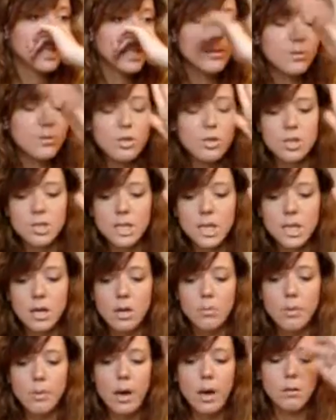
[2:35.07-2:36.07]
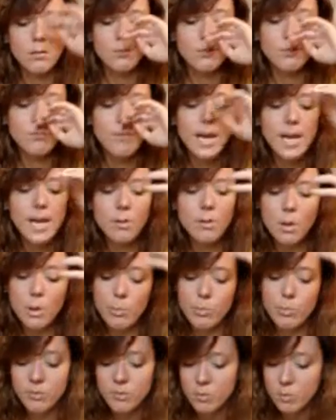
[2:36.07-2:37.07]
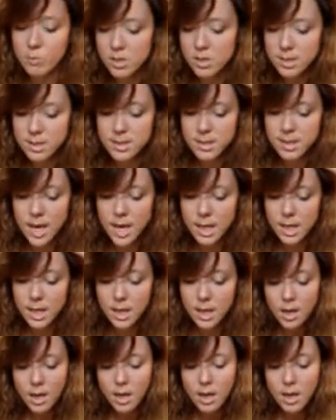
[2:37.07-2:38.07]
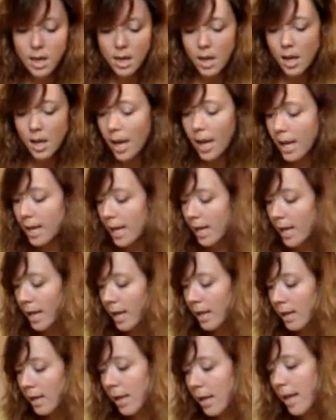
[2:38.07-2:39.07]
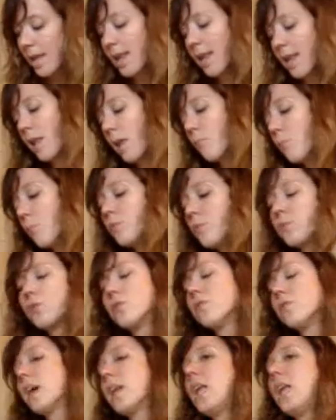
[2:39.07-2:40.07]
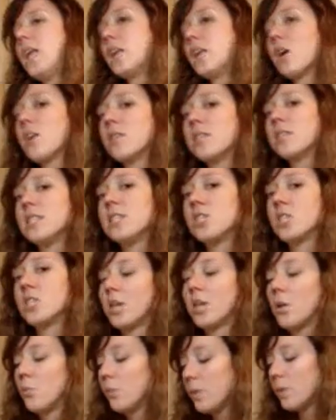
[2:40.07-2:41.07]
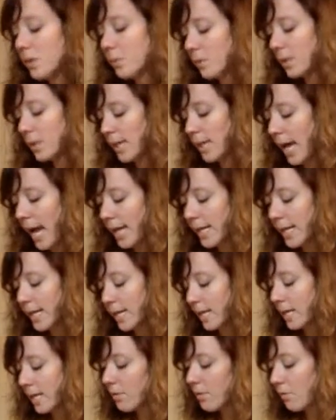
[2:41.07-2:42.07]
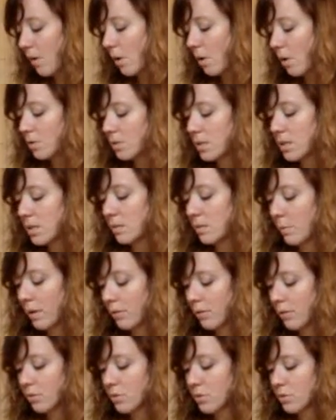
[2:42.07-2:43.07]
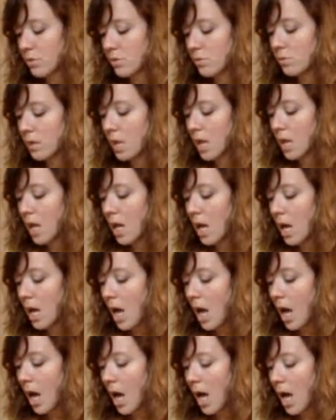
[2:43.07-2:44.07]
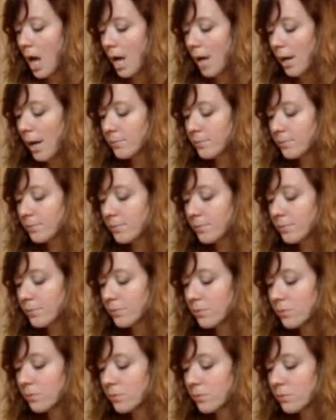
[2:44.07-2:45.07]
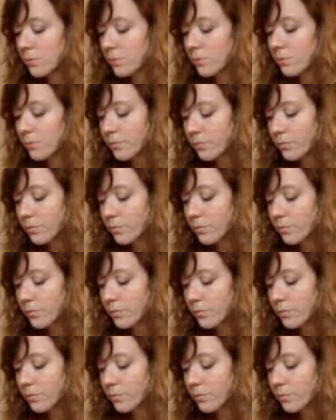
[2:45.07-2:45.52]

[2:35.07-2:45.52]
this was just like about, mainly about performance anxiety and then and then I moved to find another teacher that I really really like and he follows this method too um,